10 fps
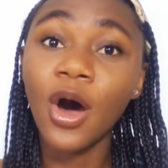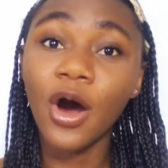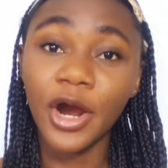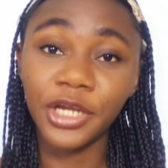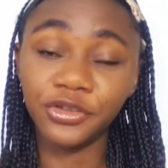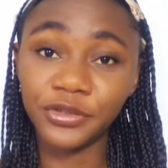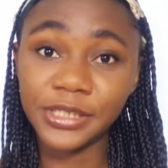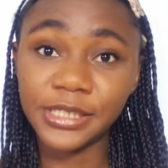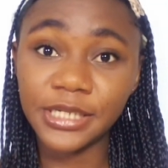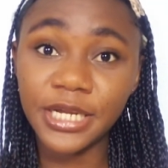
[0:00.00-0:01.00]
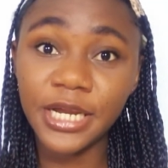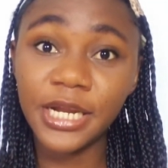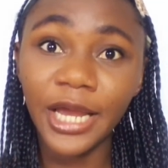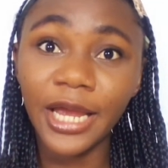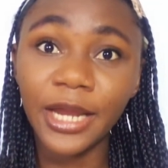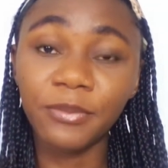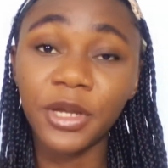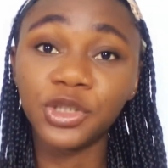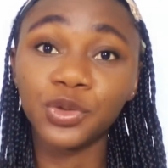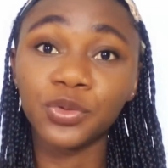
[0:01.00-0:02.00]
are interested in, and
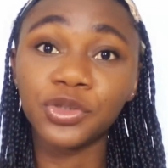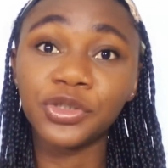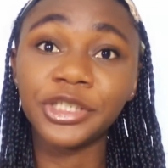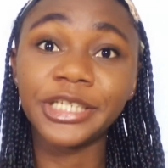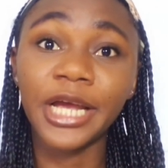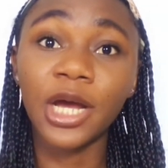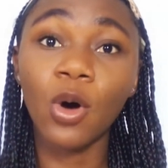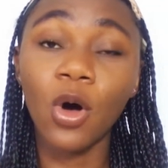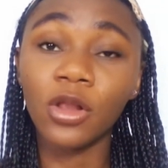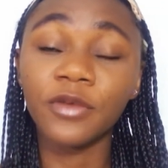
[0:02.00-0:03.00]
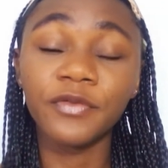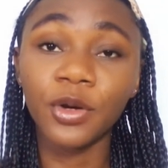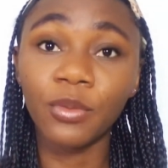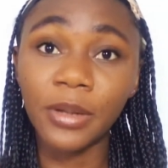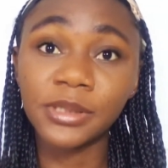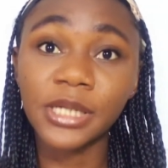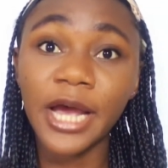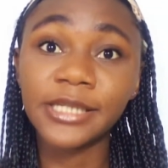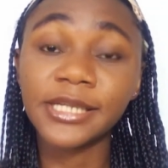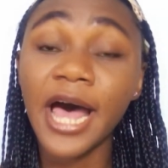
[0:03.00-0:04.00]
make sure to check all of their websites.